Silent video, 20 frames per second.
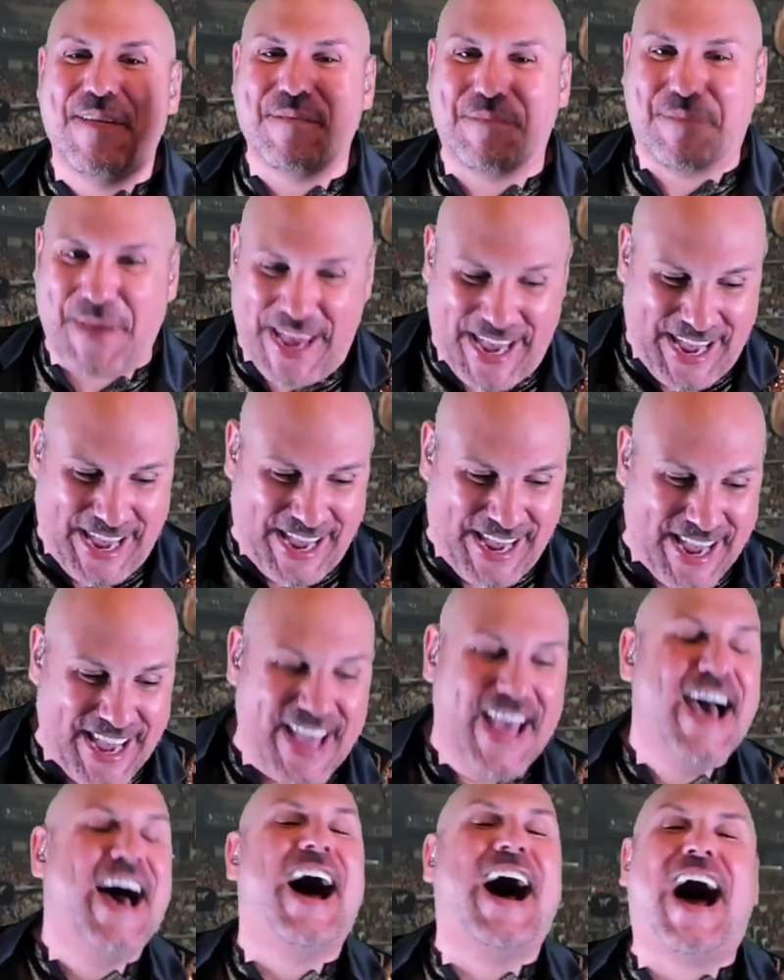
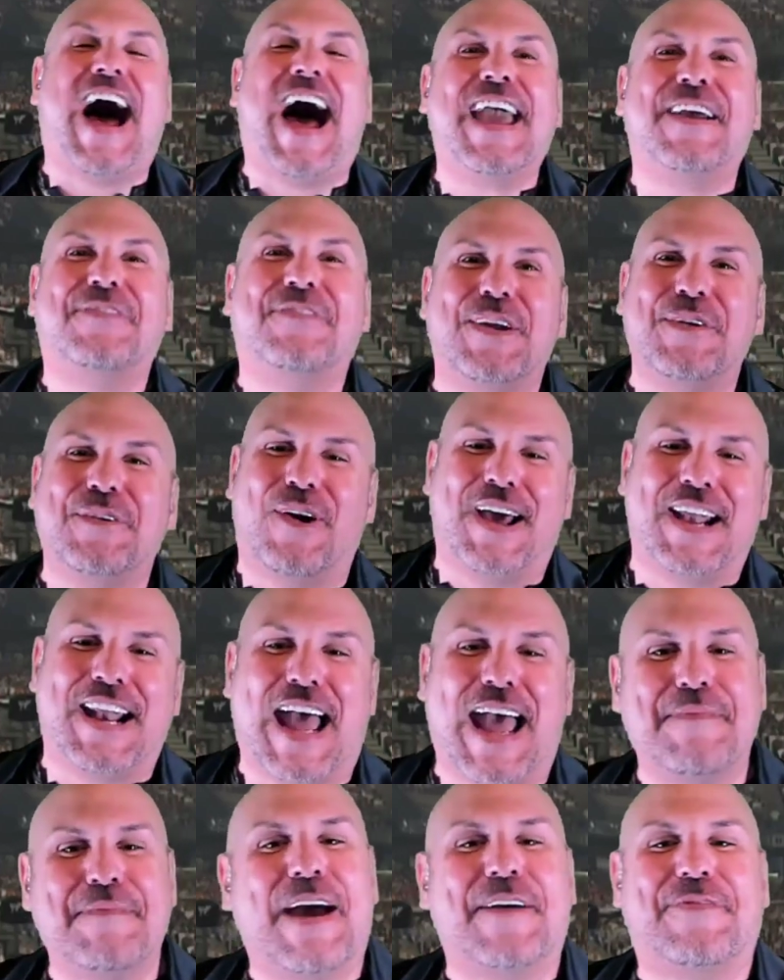Hi, everyone.
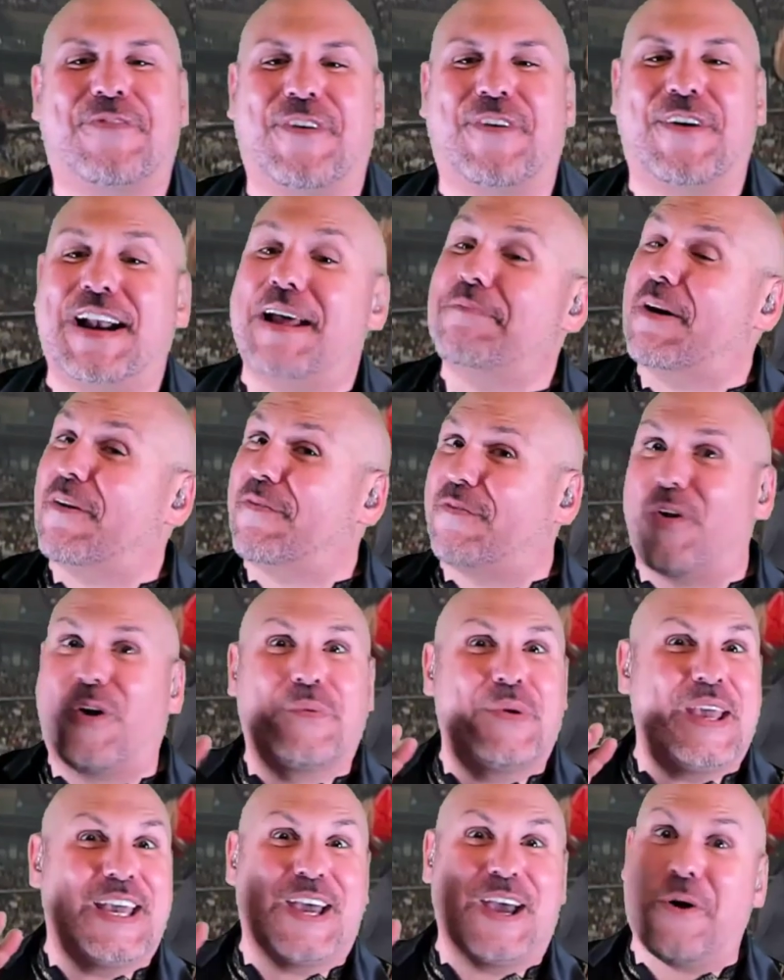I'm Efren, and before
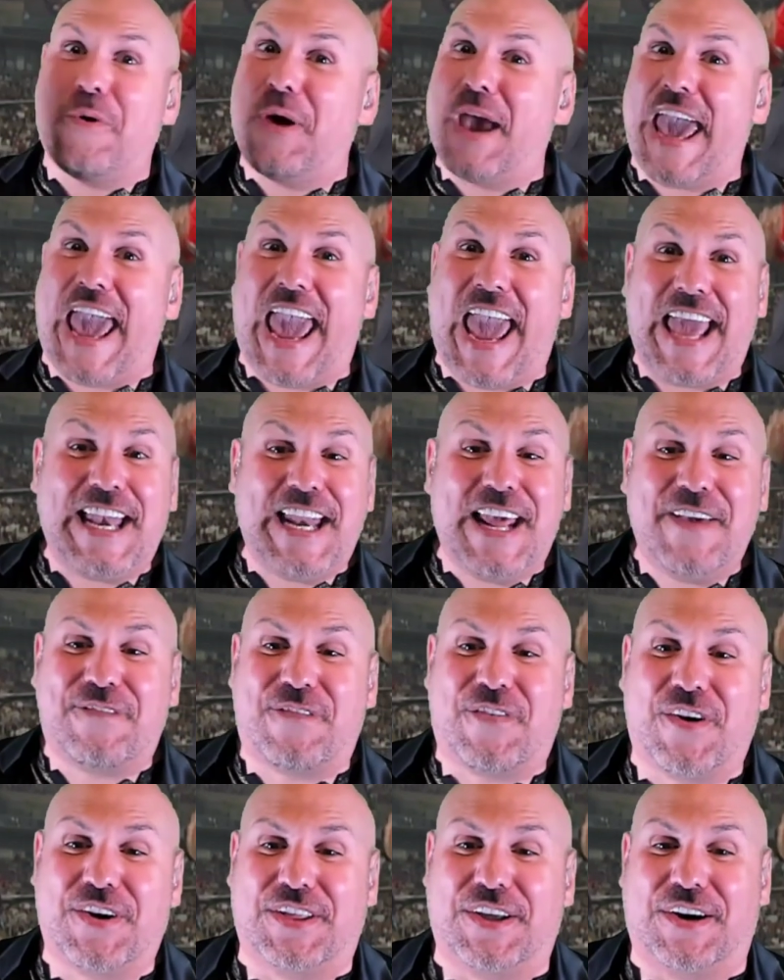we go any
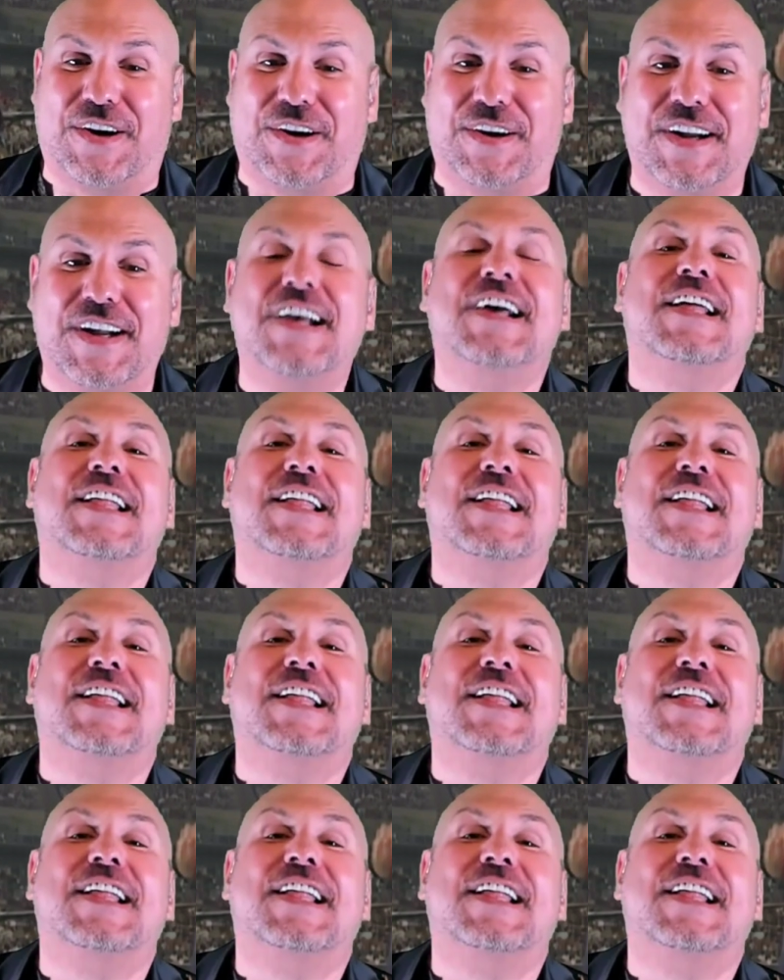further,